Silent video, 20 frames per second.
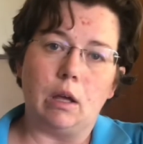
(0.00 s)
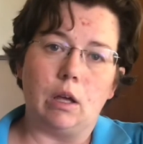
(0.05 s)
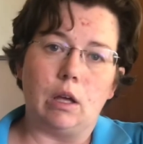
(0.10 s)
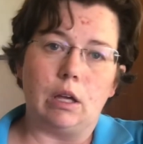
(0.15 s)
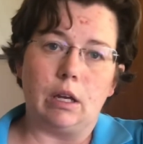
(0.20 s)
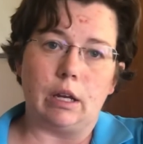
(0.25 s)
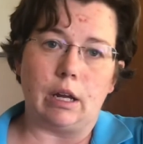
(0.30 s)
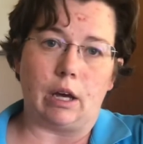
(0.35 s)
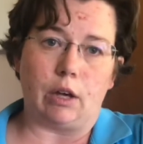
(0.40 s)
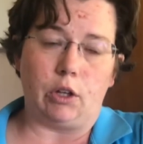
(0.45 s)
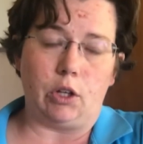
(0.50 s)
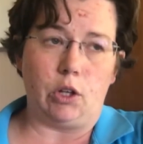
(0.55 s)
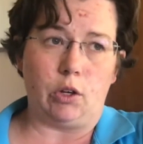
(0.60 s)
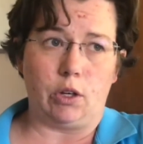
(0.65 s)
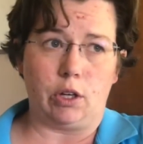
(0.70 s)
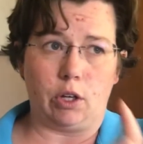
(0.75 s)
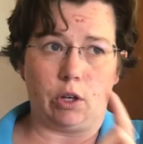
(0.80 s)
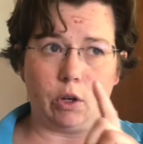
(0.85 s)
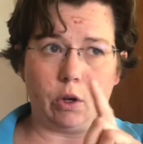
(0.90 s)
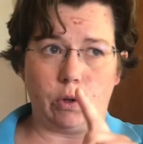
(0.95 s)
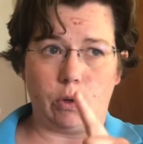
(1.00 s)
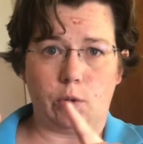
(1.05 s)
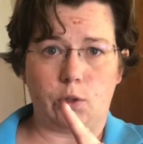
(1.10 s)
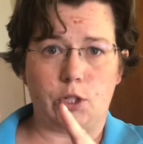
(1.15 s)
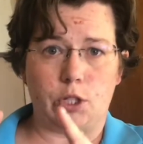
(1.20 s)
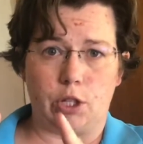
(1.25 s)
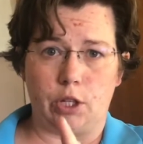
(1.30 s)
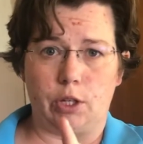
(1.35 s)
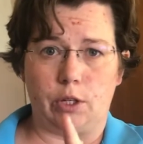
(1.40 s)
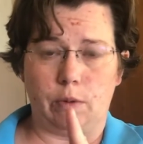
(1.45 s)
Now you can go
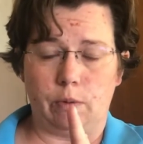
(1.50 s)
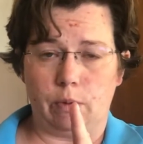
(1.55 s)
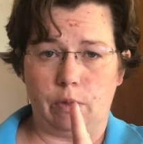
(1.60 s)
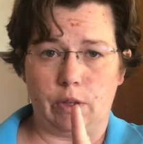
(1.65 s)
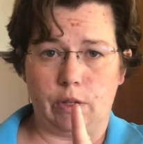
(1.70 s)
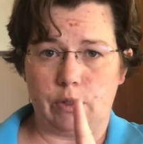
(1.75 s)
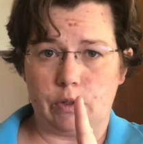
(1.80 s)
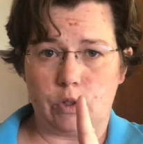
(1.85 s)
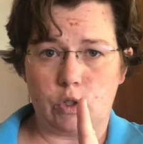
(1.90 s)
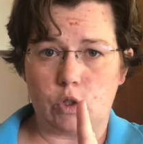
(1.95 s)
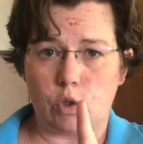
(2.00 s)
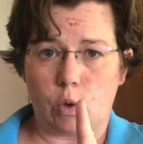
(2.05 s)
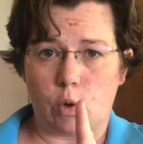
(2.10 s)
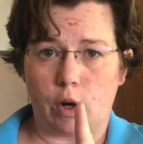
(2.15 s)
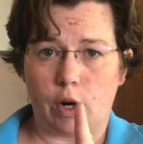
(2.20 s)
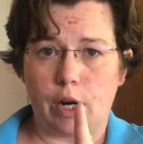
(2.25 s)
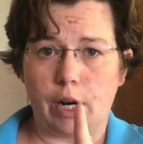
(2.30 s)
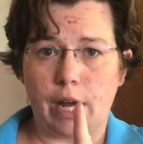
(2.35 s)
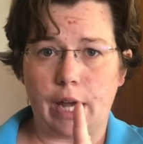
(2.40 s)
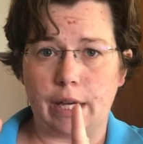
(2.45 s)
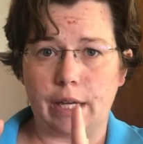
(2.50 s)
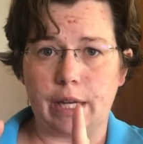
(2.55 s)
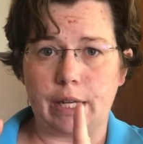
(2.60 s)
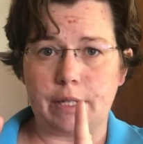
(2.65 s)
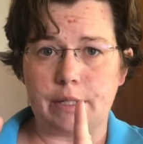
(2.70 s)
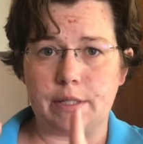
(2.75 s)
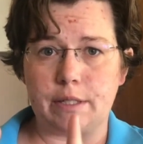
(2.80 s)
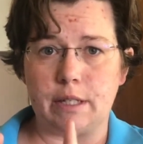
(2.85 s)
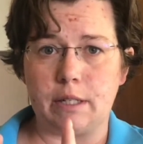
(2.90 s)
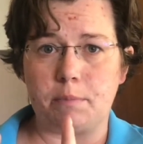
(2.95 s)
to the store and get a
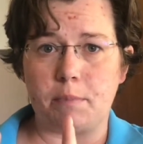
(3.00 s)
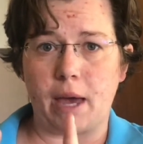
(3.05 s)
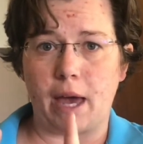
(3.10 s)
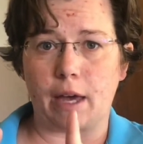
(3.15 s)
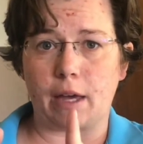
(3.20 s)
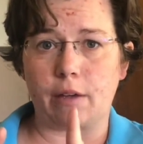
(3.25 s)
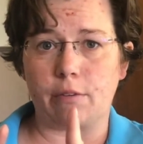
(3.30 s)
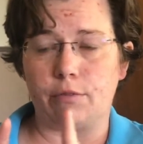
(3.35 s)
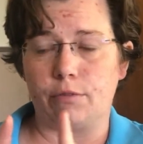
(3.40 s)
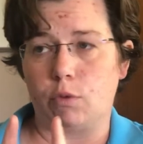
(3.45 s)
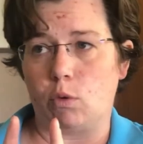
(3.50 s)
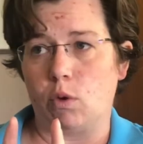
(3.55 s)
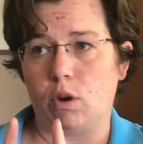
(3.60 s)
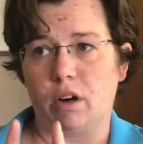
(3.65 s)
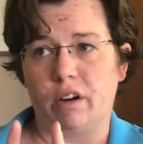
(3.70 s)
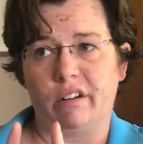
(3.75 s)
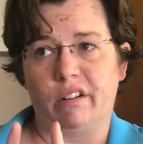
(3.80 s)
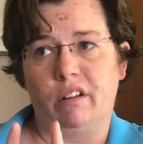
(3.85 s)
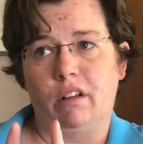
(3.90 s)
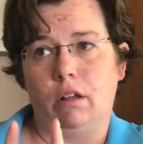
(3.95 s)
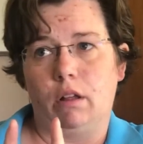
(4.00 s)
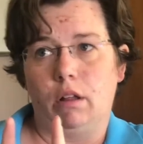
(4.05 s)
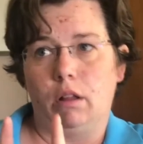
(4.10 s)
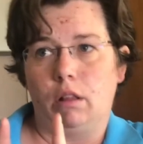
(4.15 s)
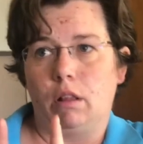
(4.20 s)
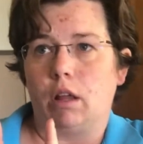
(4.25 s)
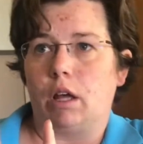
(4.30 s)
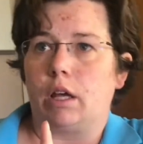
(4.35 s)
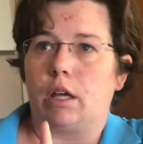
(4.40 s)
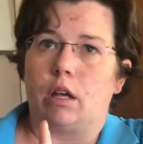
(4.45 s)
seed packet for
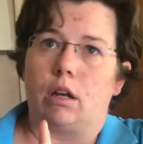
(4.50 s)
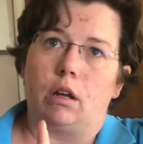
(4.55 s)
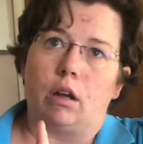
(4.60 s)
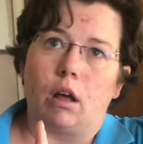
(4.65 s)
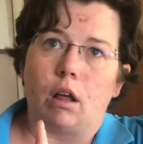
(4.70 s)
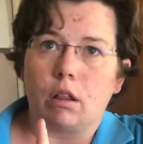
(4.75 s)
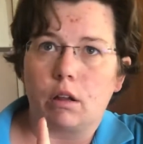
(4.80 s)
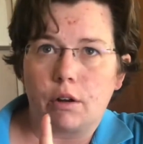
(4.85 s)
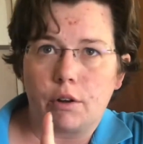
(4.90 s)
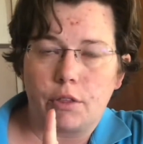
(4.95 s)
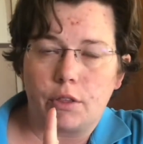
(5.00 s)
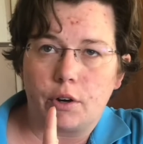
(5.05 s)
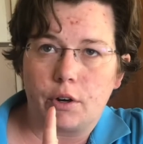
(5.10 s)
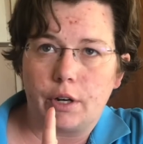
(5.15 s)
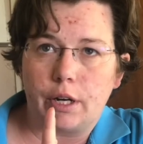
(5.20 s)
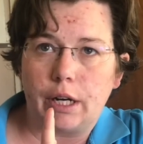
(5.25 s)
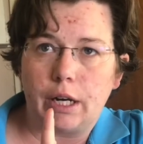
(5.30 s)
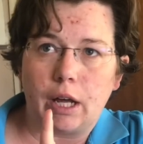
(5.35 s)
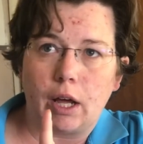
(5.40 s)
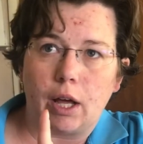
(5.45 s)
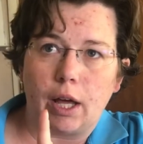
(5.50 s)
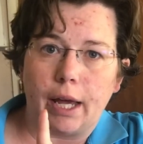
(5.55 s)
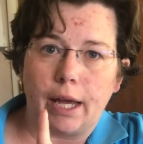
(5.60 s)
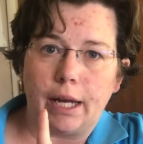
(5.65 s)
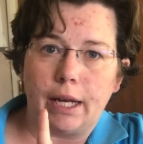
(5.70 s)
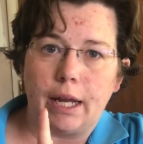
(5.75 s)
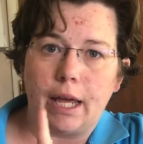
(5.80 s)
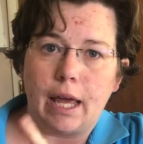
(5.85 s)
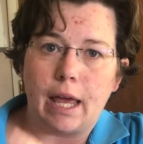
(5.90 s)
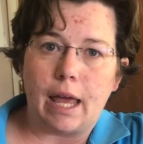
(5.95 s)
like
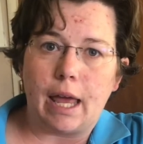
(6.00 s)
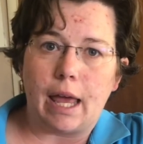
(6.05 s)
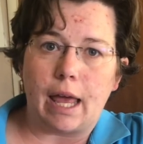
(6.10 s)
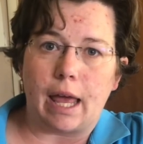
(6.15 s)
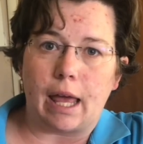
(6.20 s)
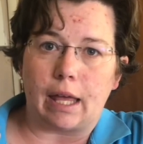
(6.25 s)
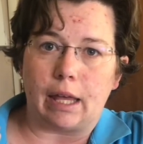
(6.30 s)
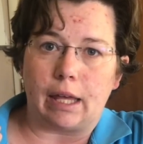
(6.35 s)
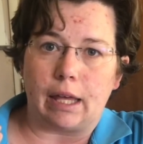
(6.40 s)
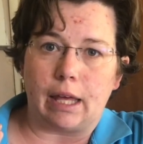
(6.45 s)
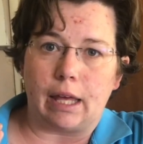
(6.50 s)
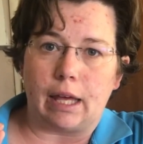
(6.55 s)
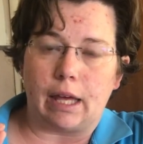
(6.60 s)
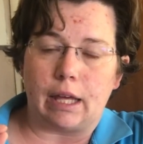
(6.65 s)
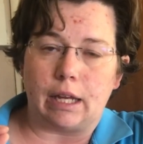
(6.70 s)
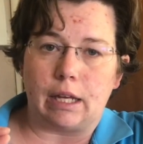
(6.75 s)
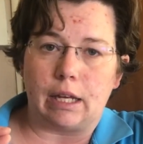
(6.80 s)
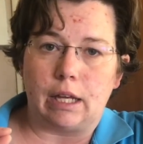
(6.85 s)
$1.39 and get